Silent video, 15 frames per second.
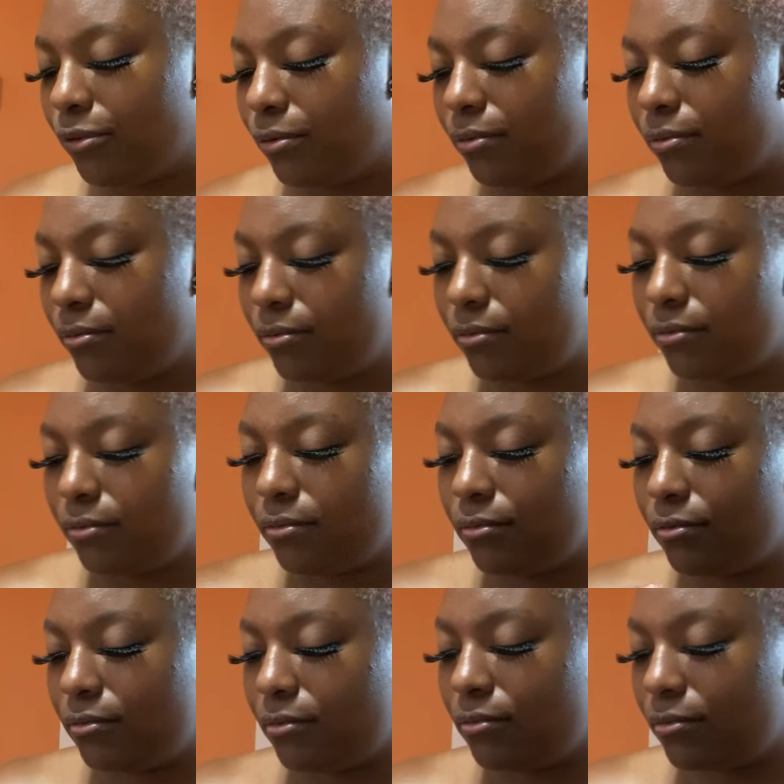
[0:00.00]
Man,
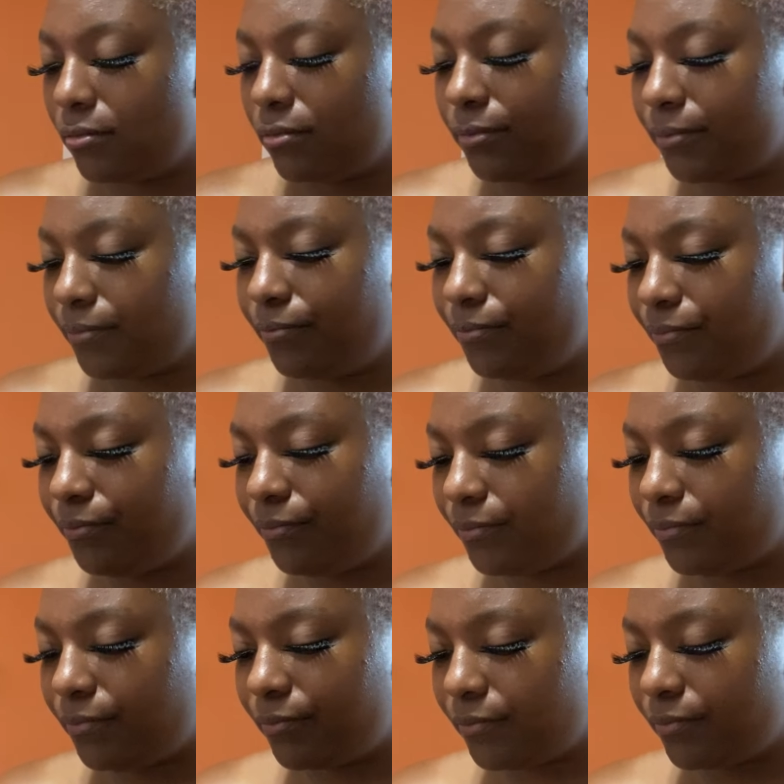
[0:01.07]
we go,
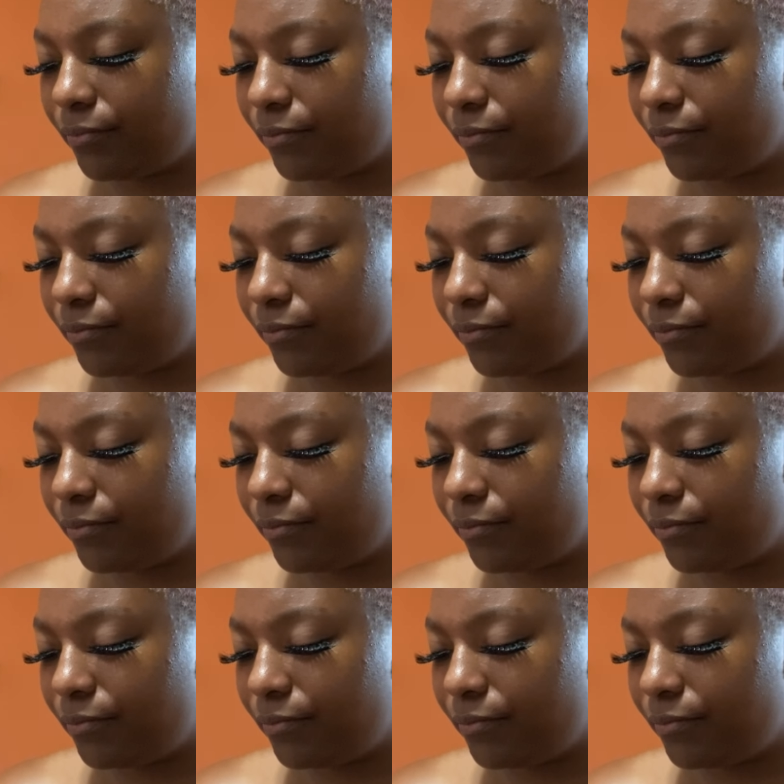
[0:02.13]
here